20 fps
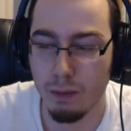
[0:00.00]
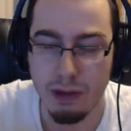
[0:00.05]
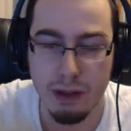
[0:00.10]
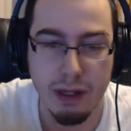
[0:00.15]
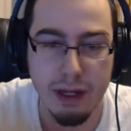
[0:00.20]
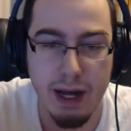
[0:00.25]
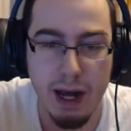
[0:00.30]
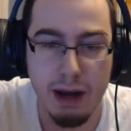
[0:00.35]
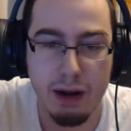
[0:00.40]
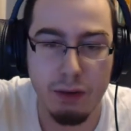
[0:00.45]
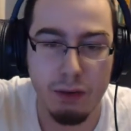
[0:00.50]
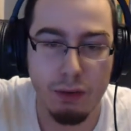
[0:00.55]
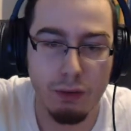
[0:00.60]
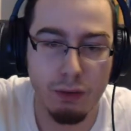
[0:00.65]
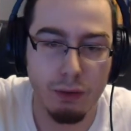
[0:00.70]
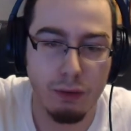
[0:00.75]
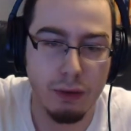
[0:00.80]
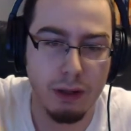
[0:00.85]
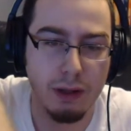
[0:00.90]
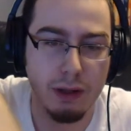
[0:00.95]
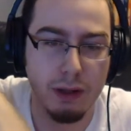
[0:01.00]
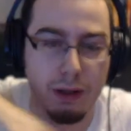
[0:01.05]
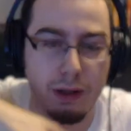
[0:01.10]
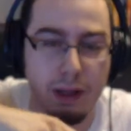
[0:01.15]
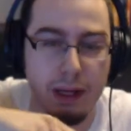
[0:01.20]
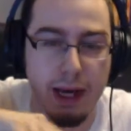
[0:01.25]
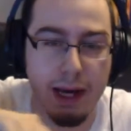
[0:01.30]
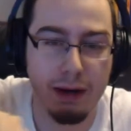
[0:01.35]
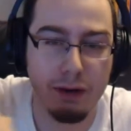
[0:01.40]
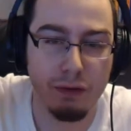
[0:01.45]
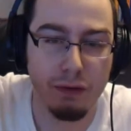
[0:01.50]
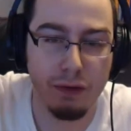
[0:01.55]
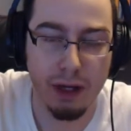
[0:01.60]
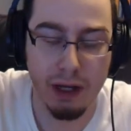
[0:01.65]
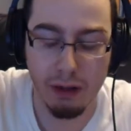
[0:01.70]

he kind of